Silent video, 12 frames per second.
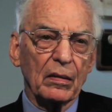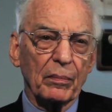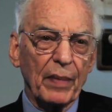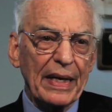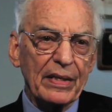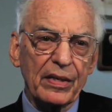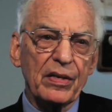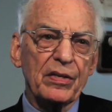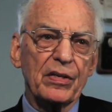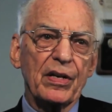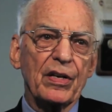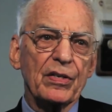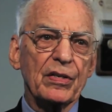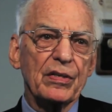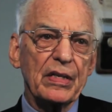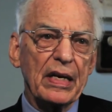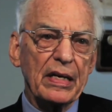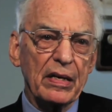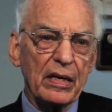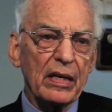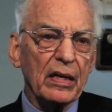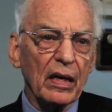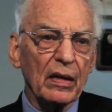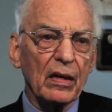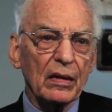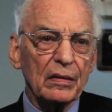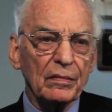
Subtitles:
made the decisions he did,